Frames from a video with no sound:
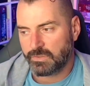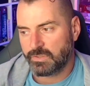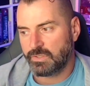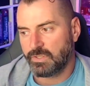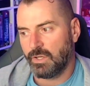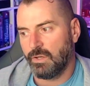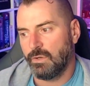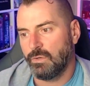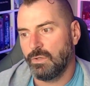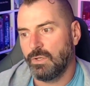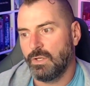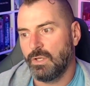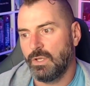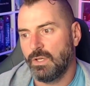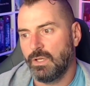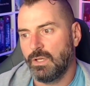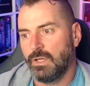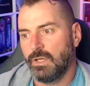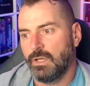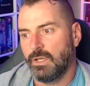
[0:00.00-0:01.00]
So
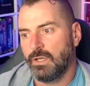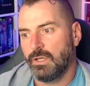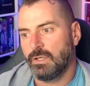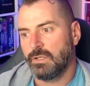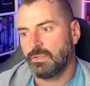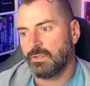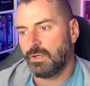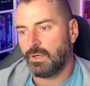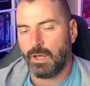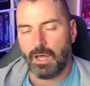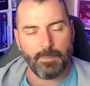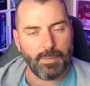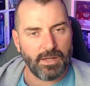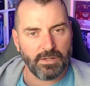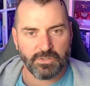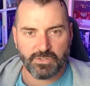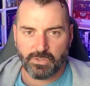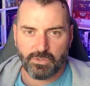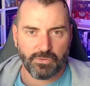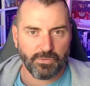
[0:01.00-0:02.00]

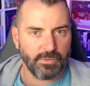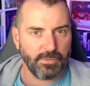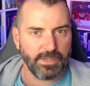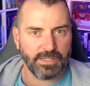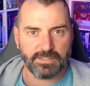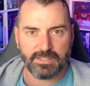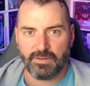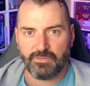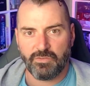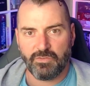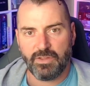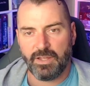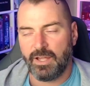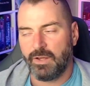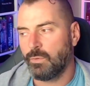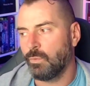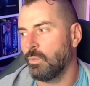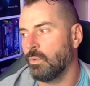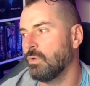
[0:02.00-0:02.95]
about 2 to 3 weeks after that,